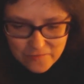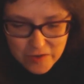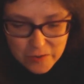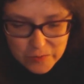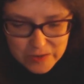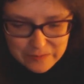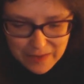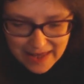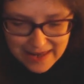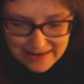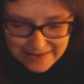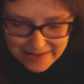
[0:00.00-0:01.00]
through
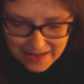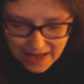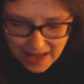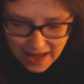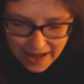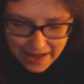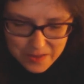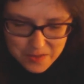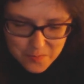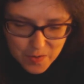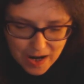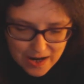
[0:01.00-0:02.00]
space,
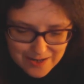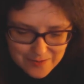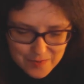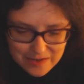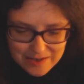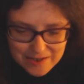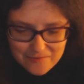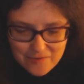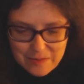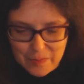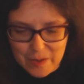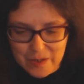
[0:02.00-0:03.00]
and the prize money is
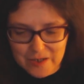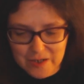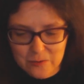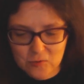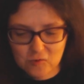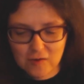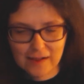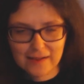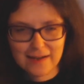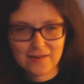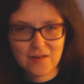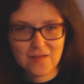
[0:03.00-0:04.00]
3.2
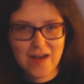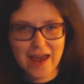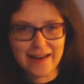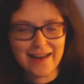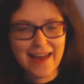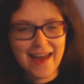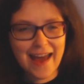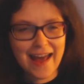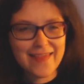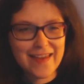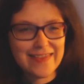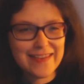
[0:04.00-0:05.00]
trillion kren,
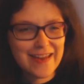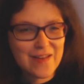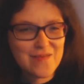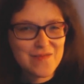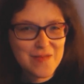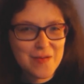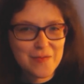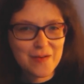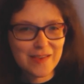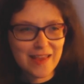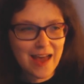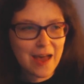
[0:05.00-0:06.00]
and then they go through
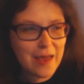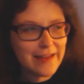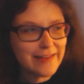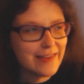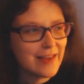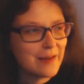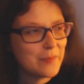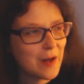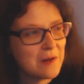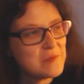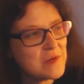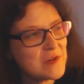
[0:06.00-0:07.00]
all that. Yeah,
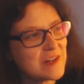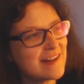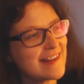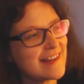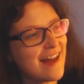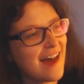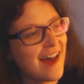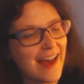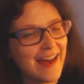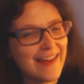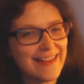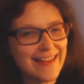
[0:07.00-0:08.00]
but how much is that?
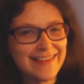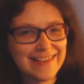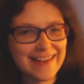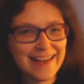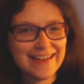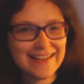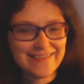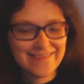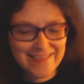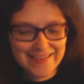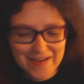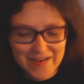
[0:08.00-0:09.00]
And then they say a
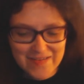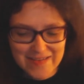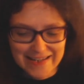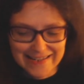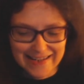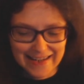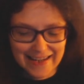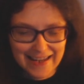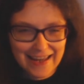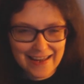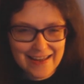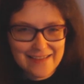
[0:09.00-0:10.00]
different
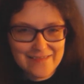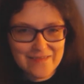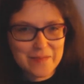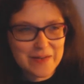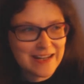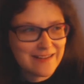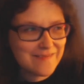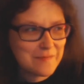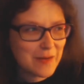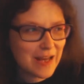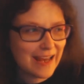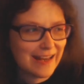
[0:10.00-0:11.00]
currency from a
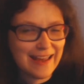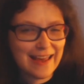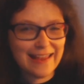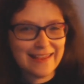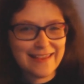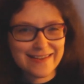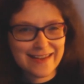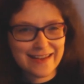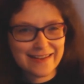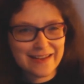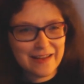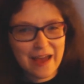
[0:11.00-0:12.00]
different planet, and then it
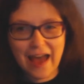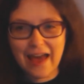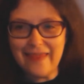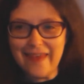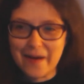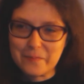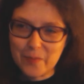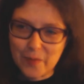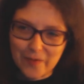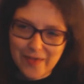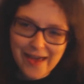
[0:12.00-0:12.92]
says, and then